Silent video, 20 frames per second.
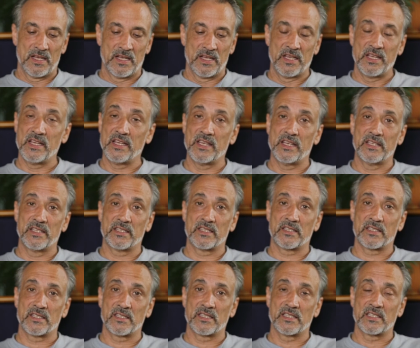He
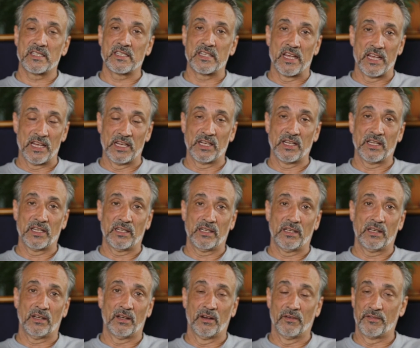is King
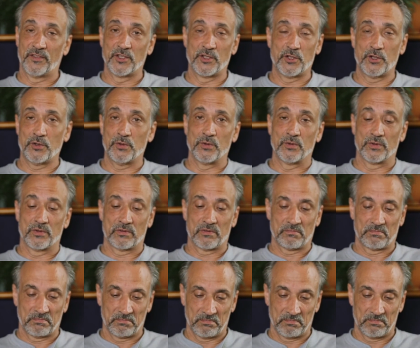of the Jews.